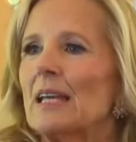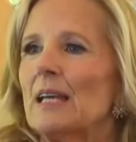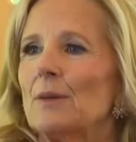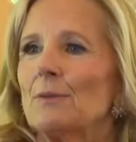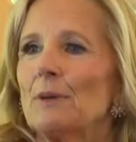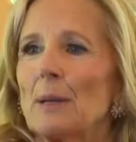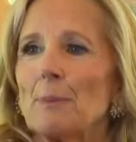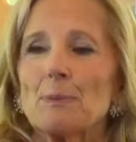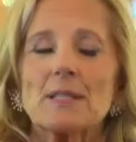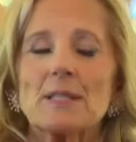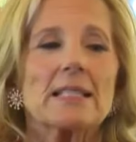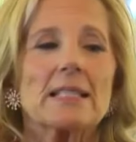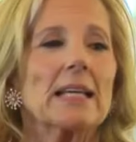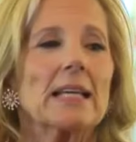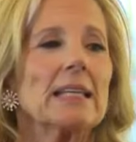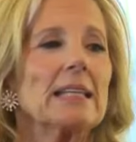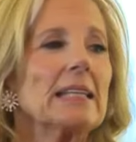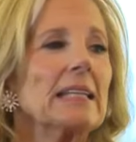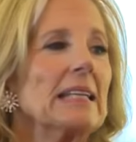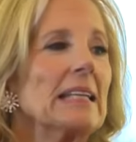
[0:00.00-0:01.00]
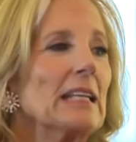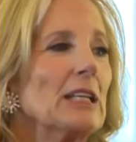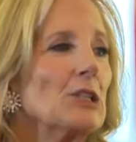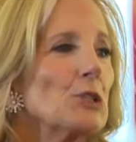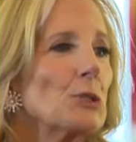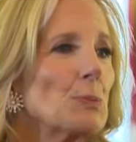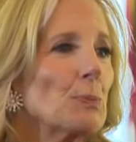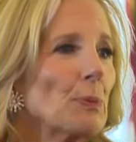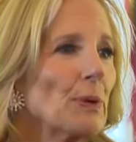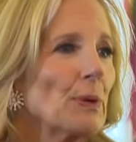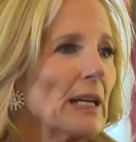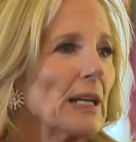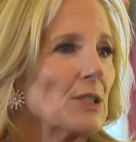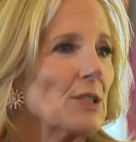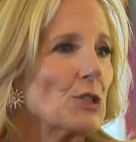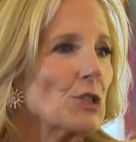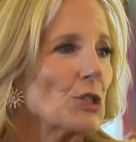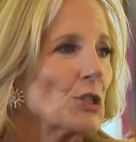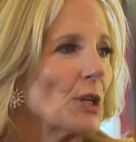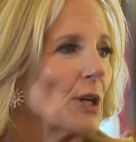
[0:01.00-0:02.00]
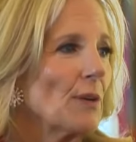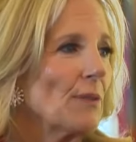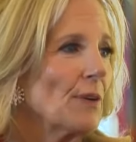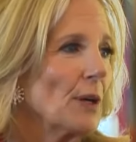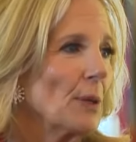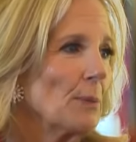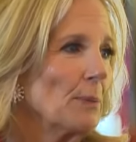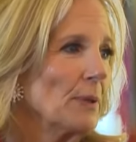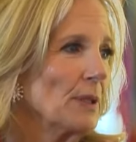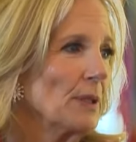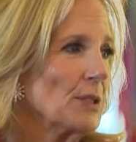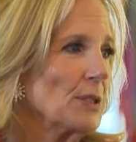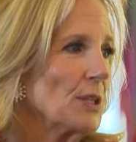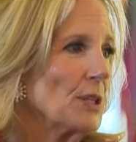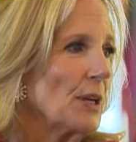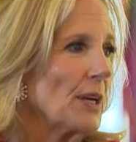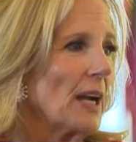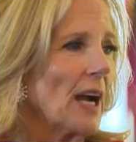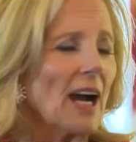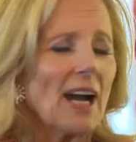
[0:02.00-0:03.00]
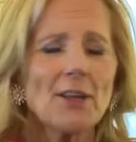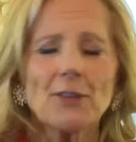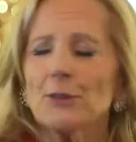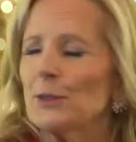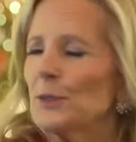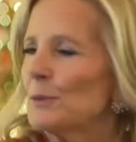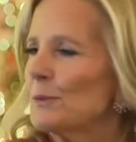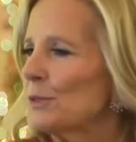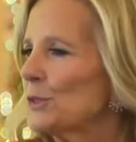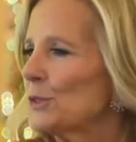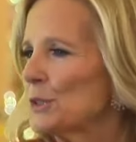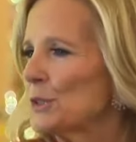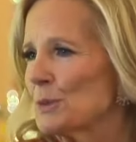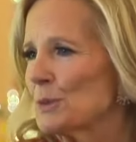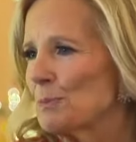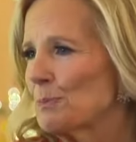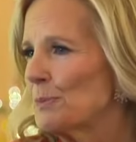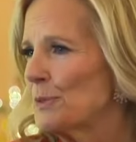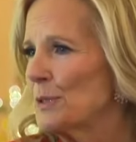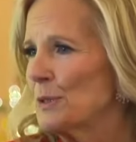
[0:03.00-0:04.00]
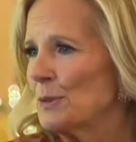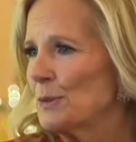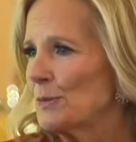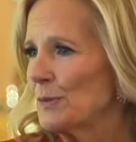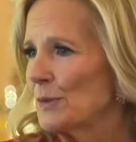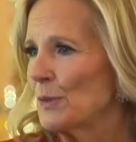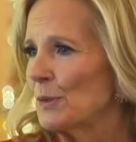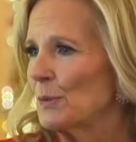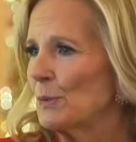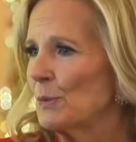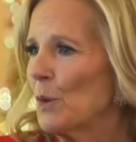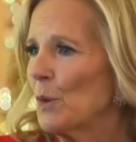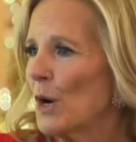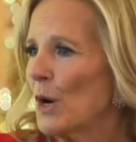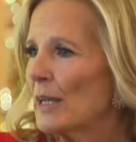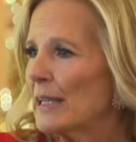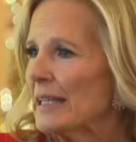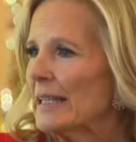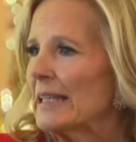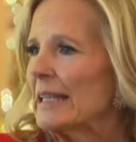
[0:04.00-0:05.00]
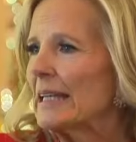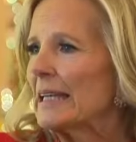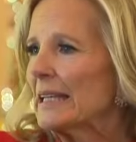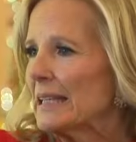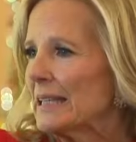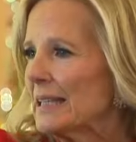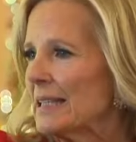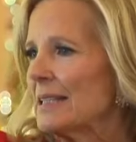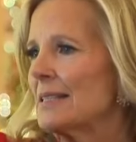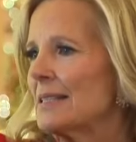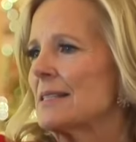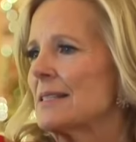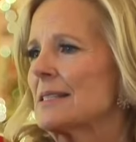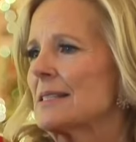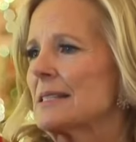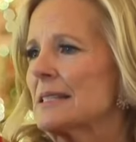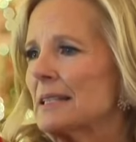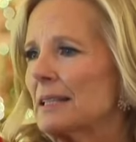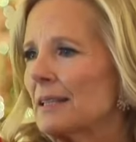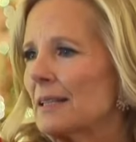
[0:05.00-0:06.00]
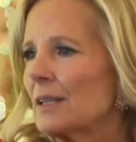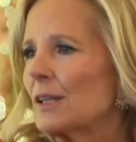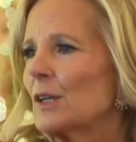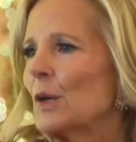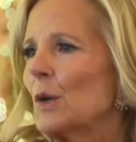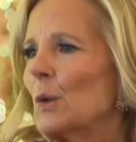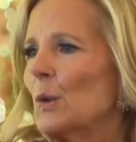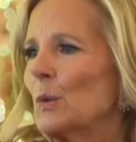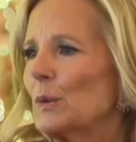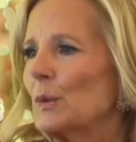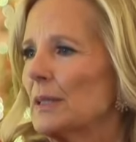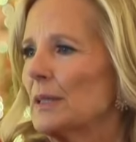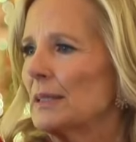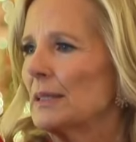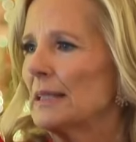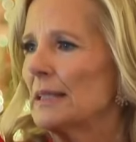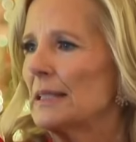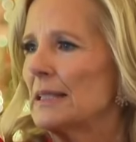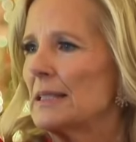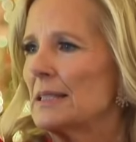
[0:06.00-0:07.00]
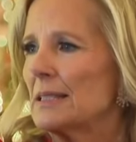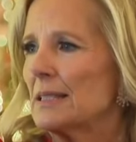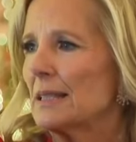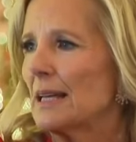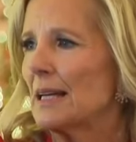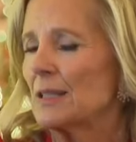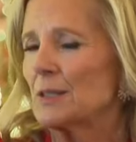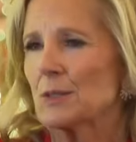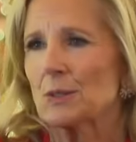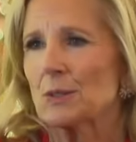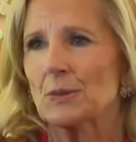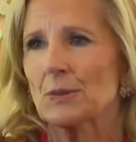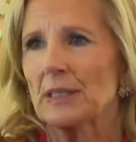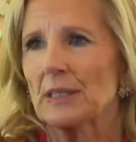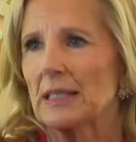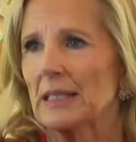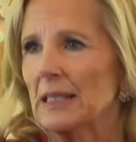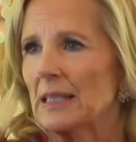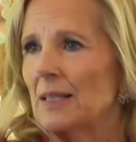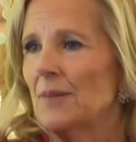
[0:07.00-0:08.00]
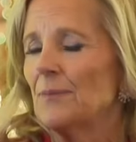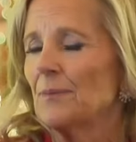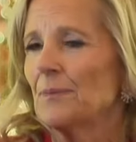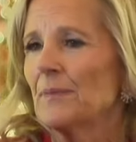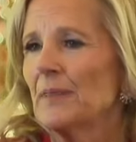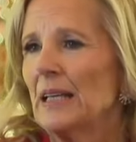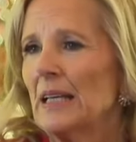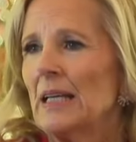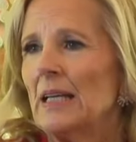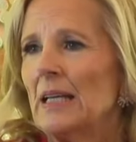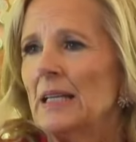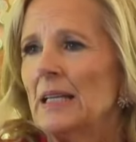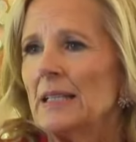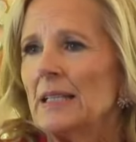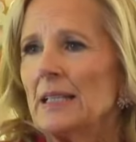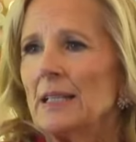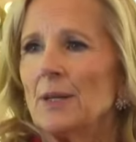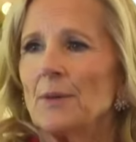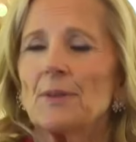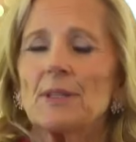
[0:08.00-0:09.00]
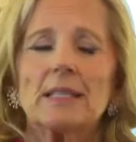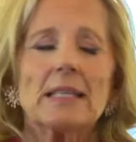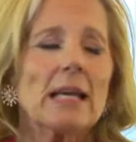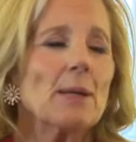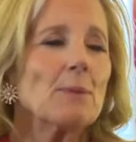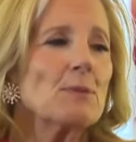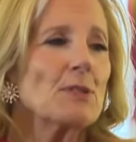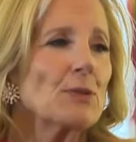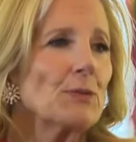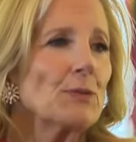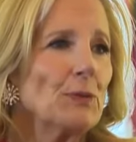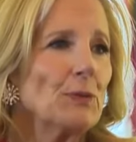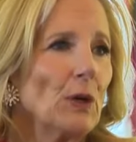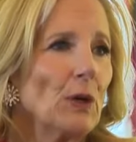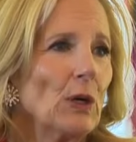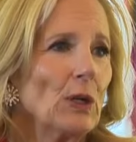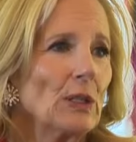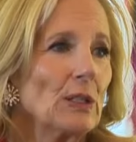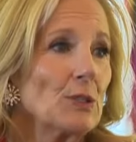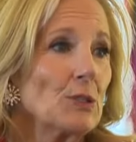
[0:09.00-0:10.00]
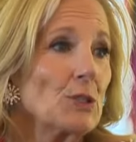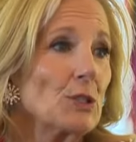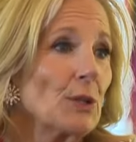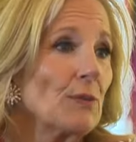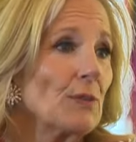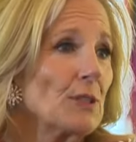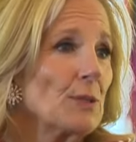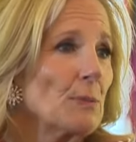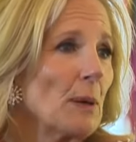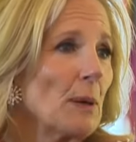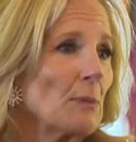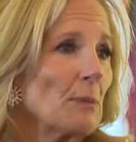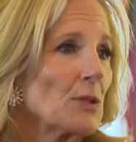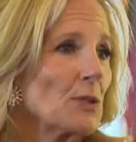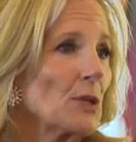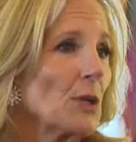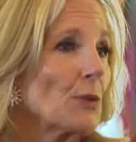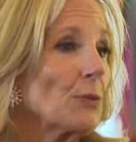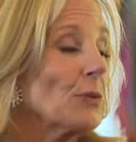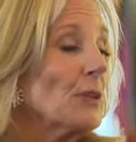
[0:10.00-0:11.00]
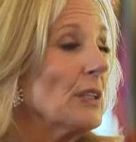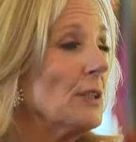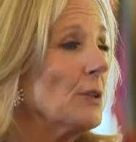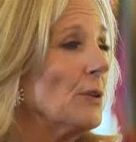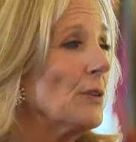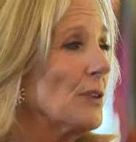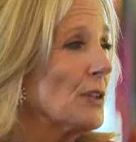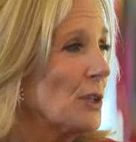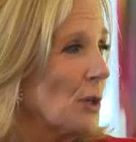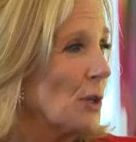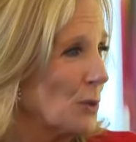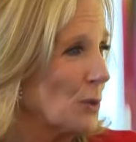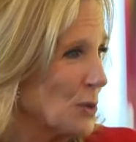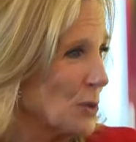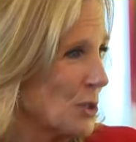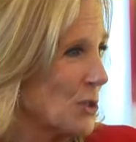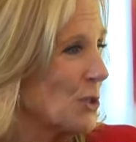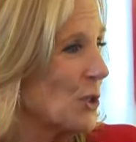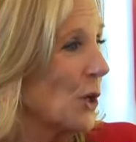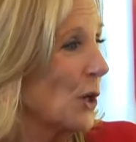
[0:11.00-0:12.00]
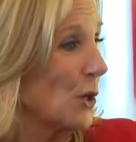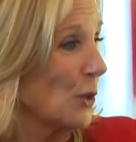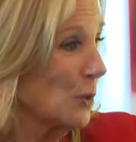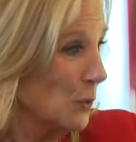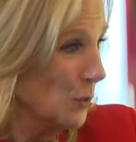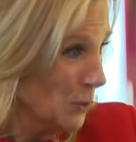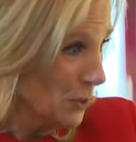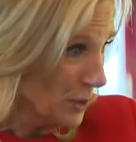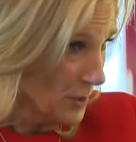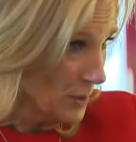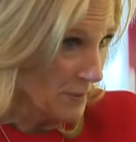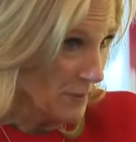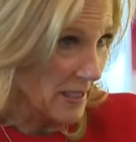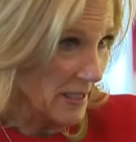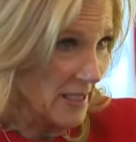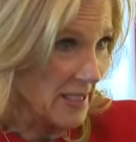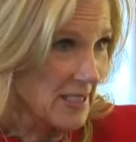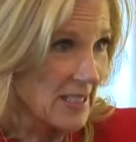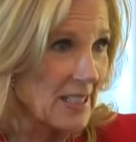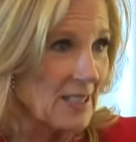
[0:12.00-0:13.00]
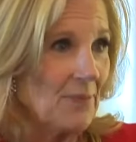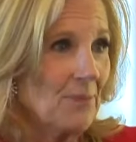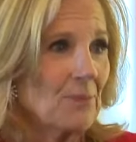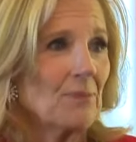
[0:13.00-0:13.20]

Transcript: Representing each branch of our military. I thought it was just beautiful, walking in and seeing the gold and leading to that tree. You know, the names of fallen service members are written on the Gold Star ornaments